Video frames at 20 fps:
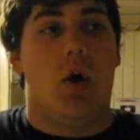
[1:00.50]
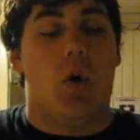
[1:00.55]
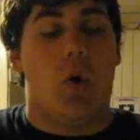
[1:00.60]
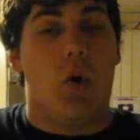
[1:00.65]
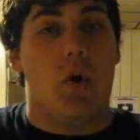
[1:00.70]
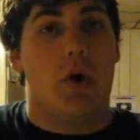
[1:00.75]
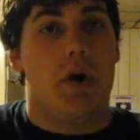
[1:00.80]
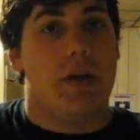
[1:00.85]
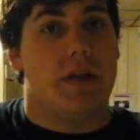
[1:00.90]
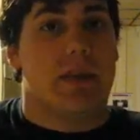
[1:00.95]

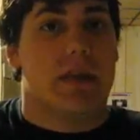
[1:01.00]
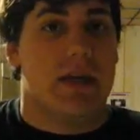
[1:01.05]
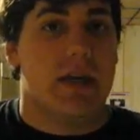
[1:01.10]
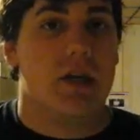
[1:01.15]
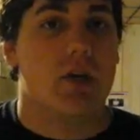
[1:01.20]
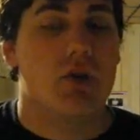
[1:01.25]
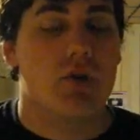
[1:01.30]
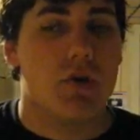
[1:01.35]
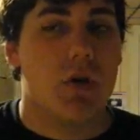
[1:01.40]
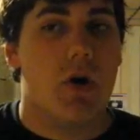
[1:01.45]
or in the
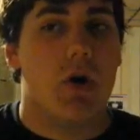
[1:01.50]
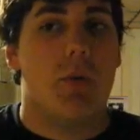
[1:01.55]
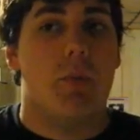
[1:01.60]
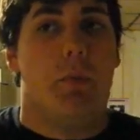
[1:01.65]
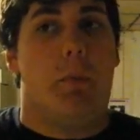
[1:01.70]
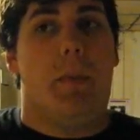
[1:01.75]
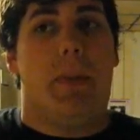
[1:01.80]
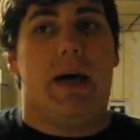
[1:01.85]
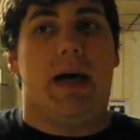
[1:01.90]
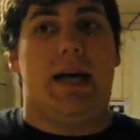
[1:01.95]
intro,
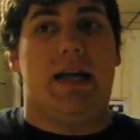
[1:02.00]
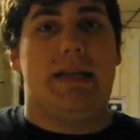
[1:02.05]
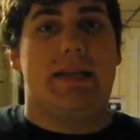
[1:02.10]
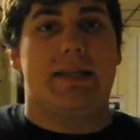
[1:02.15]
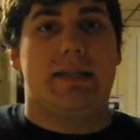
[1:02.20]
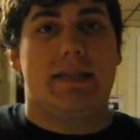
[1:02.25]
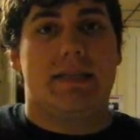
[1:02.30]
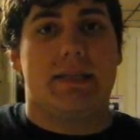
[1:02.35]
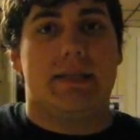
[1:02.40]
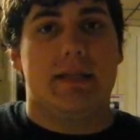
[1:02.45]
but
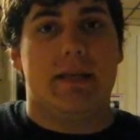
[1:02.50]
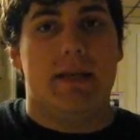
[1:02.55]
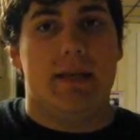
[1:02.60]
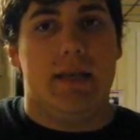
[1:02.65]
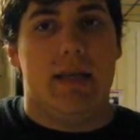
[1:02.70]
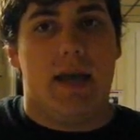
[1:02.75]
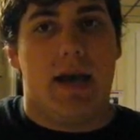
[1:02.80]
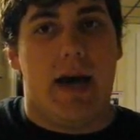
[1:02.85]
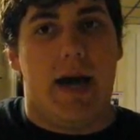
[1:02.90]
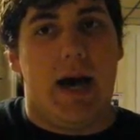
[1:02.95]

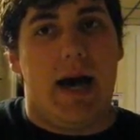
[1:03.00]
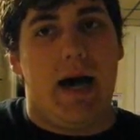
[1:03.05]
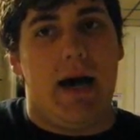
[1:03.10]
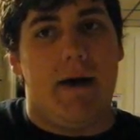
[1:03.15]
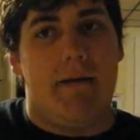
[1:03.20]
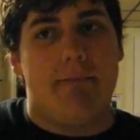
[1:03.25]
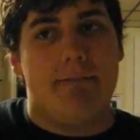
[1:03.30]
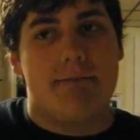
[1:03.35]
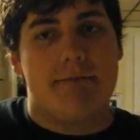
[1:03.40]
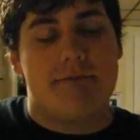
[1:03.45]
yeah,
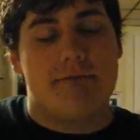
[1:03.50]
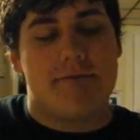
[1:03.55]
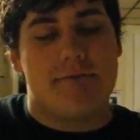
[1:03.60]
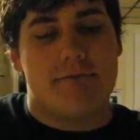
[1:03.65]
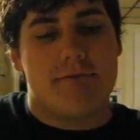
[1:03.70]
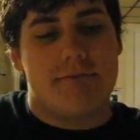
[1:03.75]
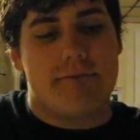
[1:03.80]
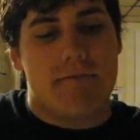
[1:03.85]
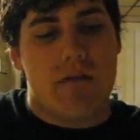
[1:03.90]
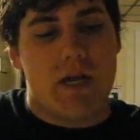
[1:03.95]

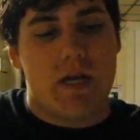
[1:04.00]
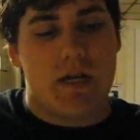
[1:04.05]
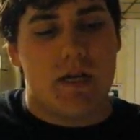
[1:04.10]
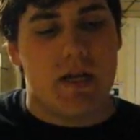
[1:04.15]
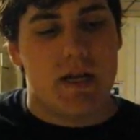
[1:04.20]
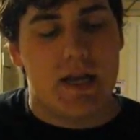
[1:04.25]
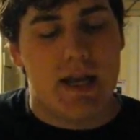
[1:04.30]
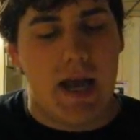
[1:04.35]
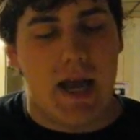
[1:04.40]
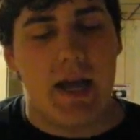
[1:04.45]

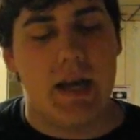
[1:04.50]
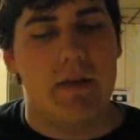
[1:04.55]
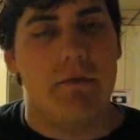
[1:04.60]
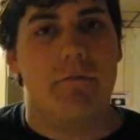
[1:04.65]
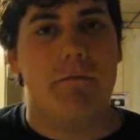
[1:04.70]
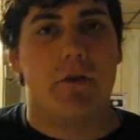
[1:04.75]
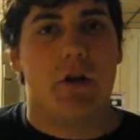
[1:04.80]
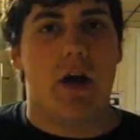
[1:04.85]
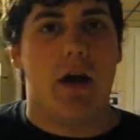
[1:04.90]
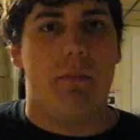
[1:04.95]
kind of
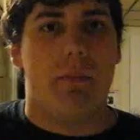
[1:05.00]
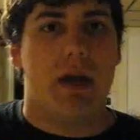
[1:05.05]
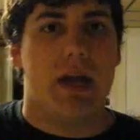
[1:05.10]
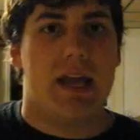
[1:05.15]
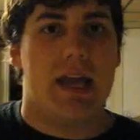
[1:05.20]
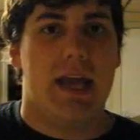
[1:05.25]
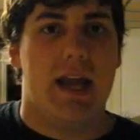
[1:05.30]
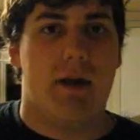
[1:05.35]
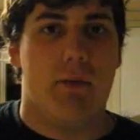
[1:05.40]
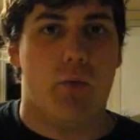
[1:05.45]
forgot my
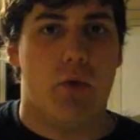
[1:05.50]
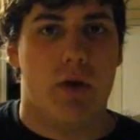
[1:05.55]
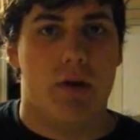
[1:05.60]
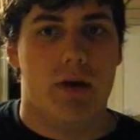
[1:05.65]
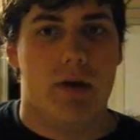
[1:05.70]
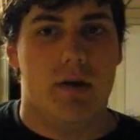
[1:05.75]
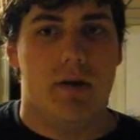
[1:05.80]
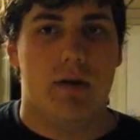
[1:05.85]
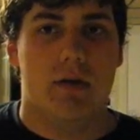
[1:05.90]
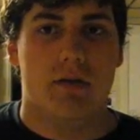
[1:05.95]

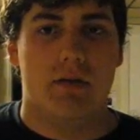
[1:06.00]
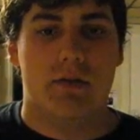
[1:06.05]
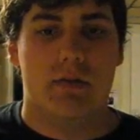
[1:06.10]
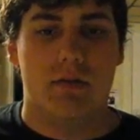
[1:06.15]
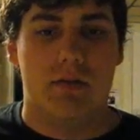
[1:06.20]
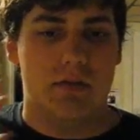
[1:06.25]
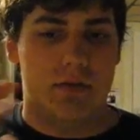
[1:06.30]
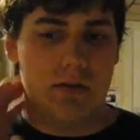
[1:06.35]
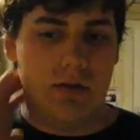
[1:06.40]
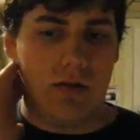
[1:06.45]
camera
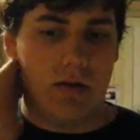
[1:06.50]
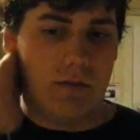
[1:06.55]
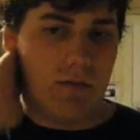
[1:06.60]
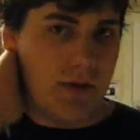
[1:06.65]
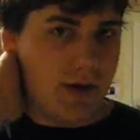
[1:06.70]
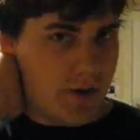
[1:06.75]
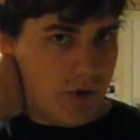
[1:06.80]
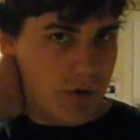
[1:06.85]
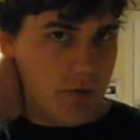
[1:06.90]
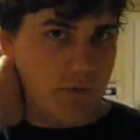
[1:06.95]
in
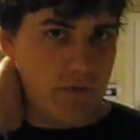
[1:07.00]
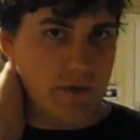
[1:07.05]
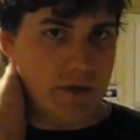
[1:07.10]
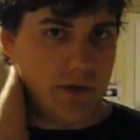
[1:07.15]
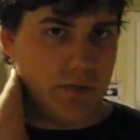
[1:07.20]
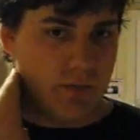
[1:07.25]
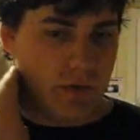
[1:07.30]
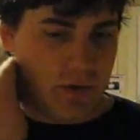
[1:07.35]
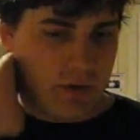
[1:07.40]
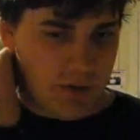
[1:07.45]
my
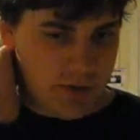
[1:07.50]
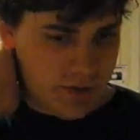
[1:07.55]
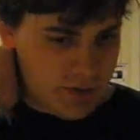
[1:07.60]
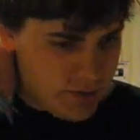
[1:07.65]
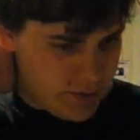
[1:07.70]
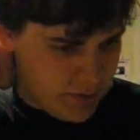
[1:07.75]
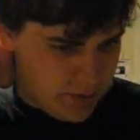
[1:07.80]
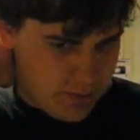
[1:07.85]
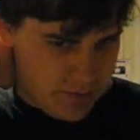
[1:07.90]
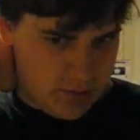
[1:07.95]
girlfriend's
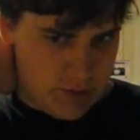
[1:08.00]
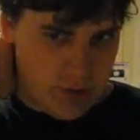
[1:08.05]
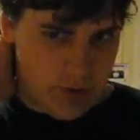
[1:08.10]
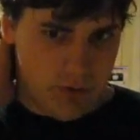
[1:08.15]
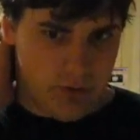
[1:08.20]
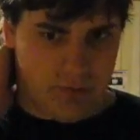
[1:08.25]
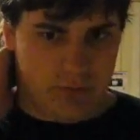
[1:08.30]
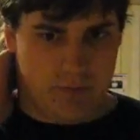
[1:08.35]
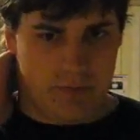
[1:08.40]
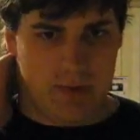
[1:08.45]
purse,
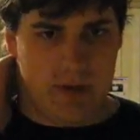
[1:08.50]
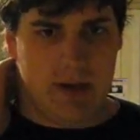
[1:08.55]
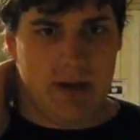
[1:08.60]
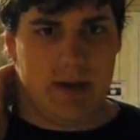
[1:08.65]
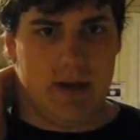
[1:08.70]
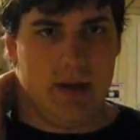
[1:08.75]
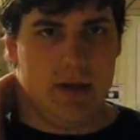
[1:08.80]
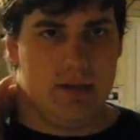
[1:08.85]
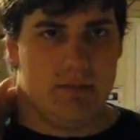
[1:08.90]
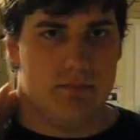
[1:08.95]
so
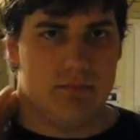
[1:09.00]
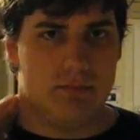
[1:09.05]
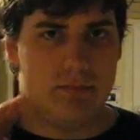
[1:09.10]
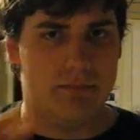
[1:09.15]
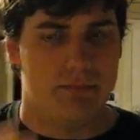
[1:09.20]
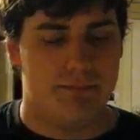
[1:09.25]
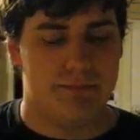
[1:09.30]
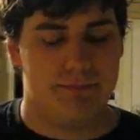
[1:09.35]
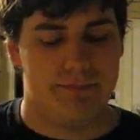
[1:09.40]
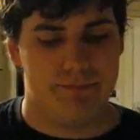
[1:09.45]
yeah, it
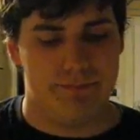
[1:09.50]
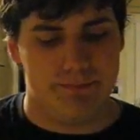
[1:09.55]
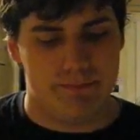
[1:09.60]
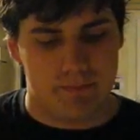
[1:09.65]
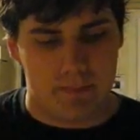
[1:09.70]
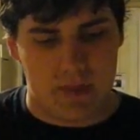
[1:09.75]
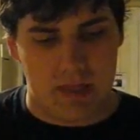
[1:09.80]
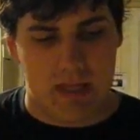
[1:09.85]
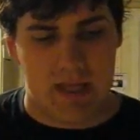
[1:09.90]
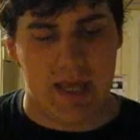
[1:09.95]

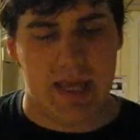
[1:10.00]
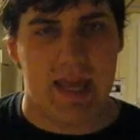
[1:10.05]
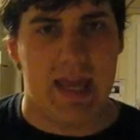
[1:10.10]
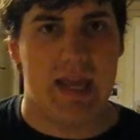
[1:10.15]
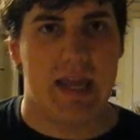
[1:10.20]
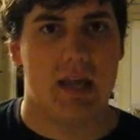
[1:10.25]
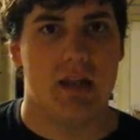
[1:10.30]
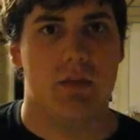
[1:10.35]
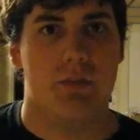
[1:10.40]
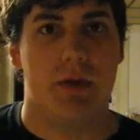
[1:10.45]

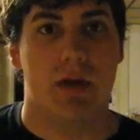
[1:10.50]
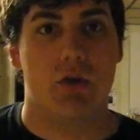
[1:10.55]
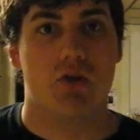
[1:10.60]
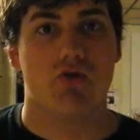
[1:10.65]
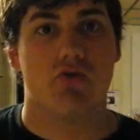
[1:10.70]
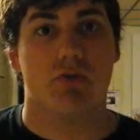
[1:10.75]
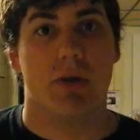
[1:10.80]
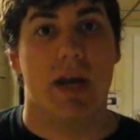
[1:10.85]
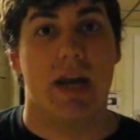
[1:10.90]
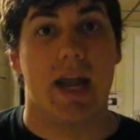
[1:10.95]
can't get the
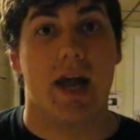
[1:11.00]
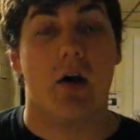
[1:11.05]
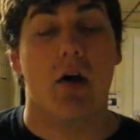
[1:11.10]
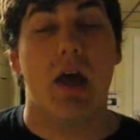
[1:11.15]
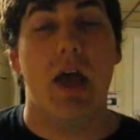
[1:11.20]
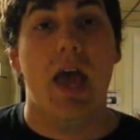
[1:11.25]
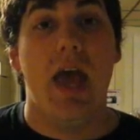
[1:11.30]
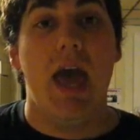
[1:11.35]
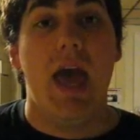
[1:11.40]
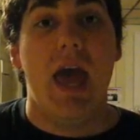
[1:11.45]
pictures right now.
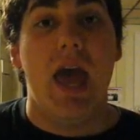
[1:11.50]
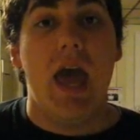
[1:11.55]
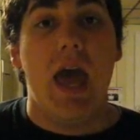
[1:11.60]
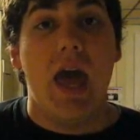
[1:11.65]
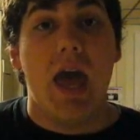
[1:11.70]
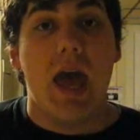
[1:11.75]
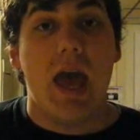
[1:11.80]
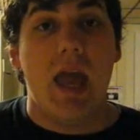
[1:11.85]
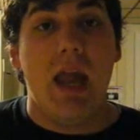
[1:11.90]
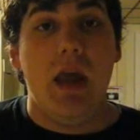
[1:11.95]

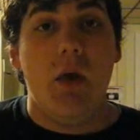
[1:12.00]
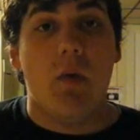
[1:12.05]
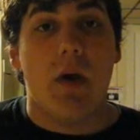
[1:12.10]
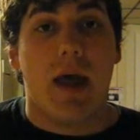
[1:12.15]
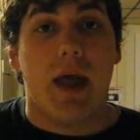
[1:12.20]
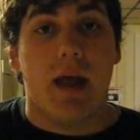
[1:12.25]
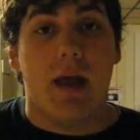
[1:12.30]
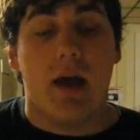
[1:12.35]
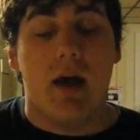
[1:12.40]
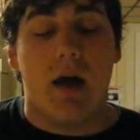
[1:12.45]

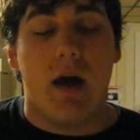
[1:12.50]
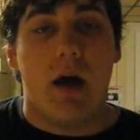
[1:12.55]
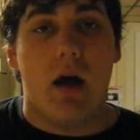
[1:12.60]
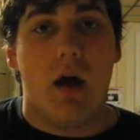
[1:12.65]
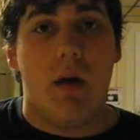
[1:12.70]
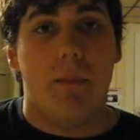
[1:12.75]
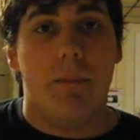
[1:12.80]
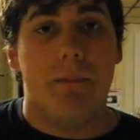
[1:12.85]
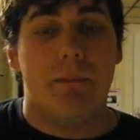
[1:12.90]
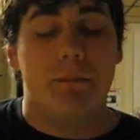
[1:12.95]
Anyway,
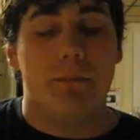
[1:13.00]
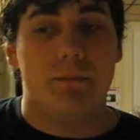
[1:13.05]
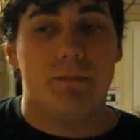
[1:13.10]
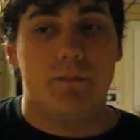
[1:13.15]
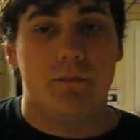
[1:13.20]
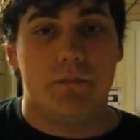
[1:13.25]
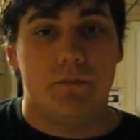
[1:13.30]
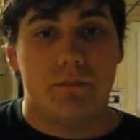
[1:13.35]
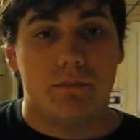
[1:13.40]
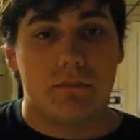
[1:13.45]
um,
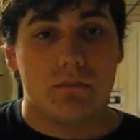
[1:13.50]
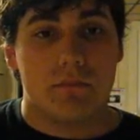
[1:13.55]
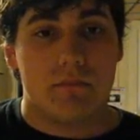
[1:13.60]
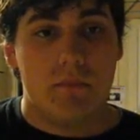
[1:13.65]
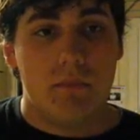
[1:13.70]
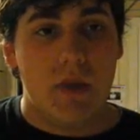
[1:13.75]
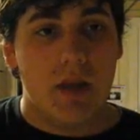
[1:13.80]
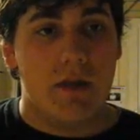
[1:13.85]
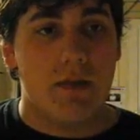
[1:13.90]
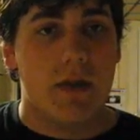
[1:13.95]

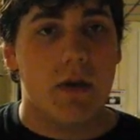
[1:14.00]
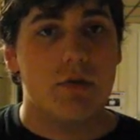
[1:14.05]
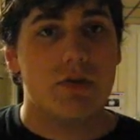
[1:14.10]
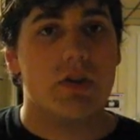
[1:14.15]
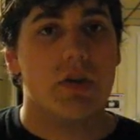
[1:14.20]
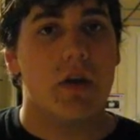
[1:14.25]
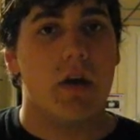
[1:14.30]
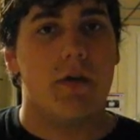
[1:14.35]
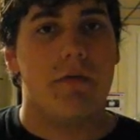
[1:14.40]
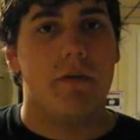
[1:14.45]
that was
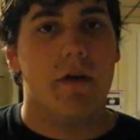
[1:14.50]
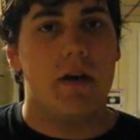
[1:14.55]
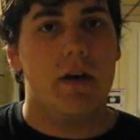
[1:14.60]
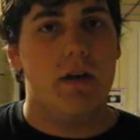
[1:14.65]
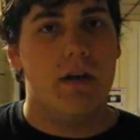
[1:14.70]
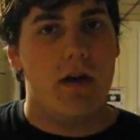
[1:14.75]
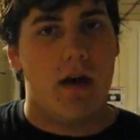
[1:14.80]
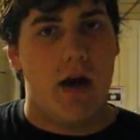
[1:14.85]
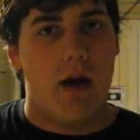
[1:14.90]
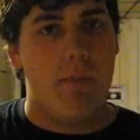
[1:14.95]
a lot of
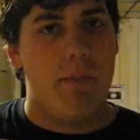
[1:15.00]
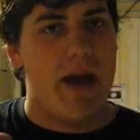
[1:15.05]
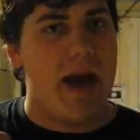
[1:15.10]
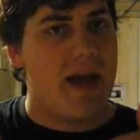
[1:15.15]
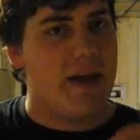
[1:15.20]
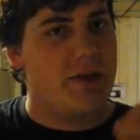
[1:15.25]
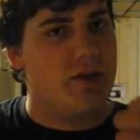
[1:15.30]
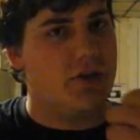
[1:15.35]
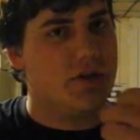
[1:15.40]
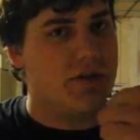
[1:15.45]
fun. I'm
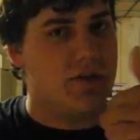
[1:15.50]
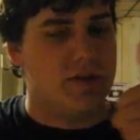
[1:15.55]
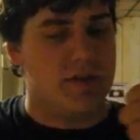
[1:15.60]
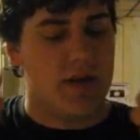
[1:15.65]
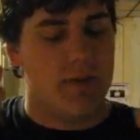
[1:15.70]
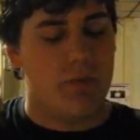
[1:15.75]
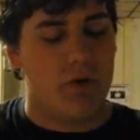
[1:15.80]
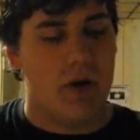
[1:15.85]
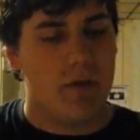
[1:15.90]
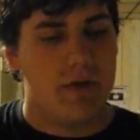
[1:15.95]
back, just as
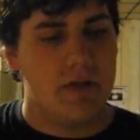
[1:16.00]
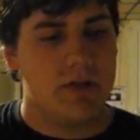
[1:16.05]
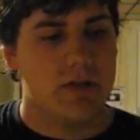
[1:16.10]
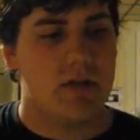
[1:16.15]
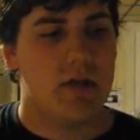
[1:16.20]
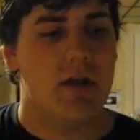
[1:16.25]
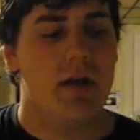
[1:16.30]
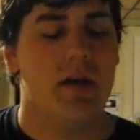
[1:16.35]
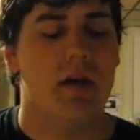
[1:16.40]
I promised.